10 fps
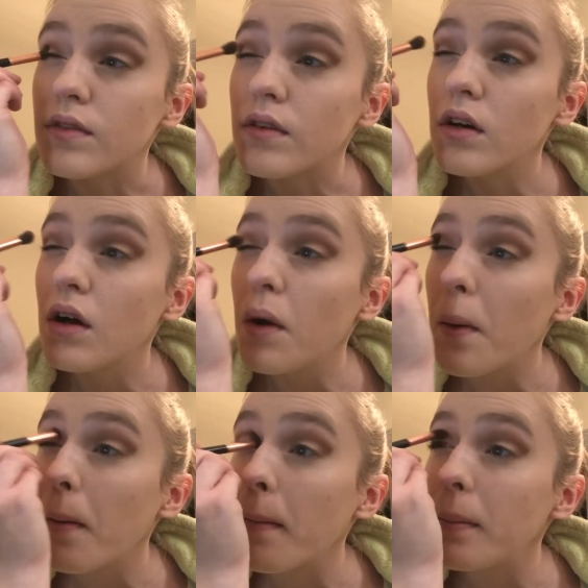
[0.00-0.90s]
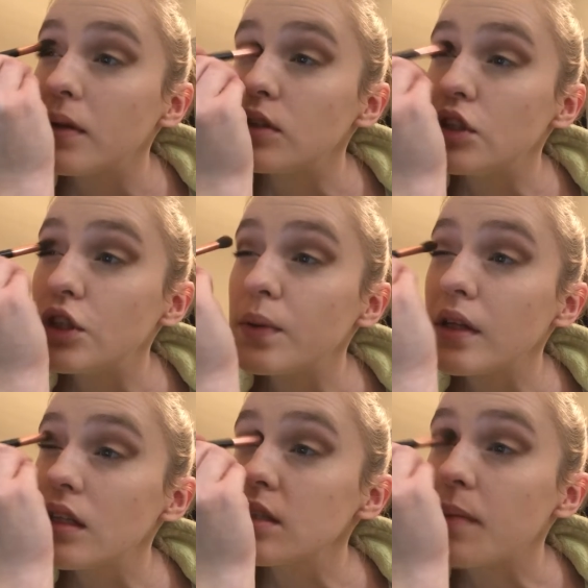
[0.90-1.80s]
of
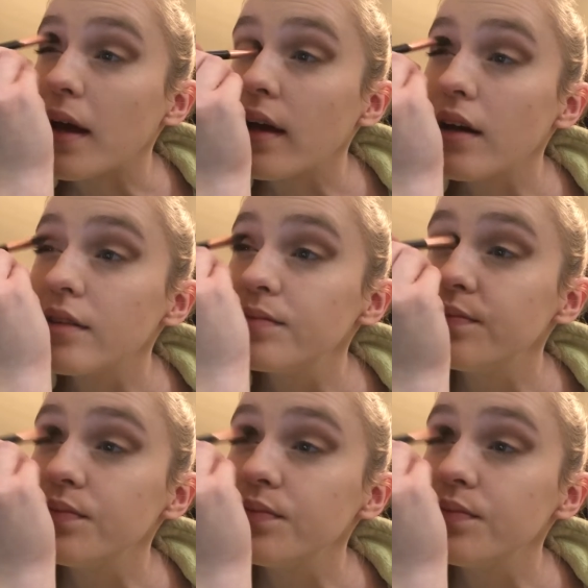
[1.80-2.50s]
doing this makeup.